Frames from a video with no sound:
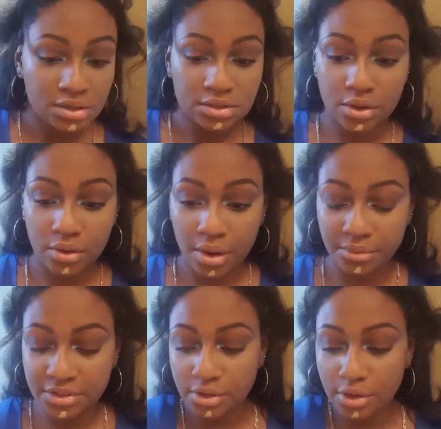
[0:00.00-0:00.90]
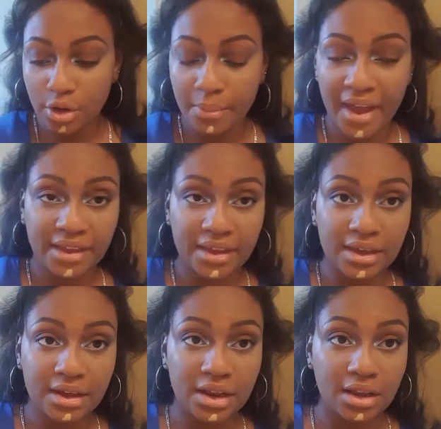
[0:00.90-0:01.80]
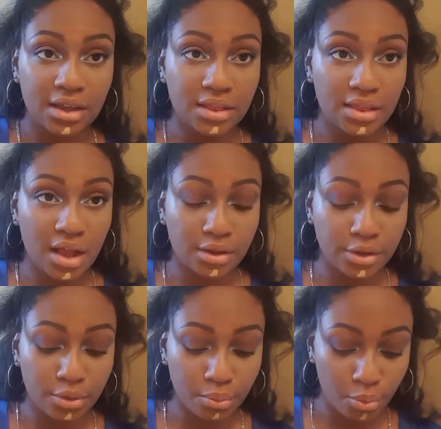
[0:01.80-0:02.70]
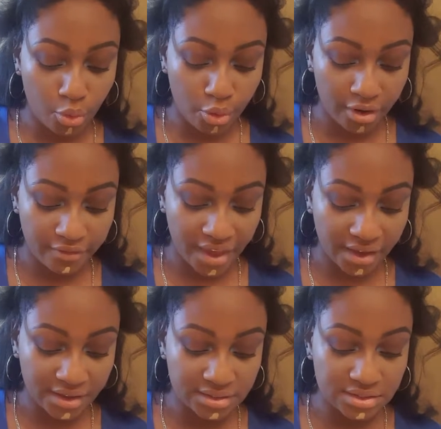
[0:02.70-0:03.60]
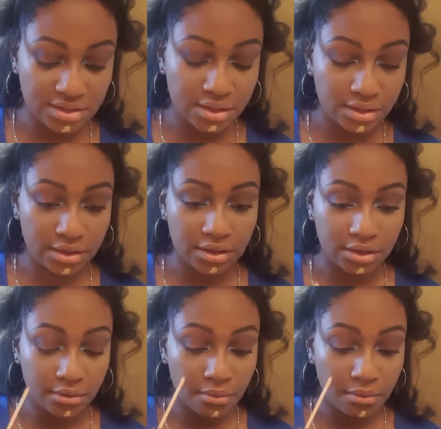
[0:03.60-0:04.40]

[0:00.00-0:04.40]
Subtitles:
So I'm just gonna go back in and get a little more of that concealer.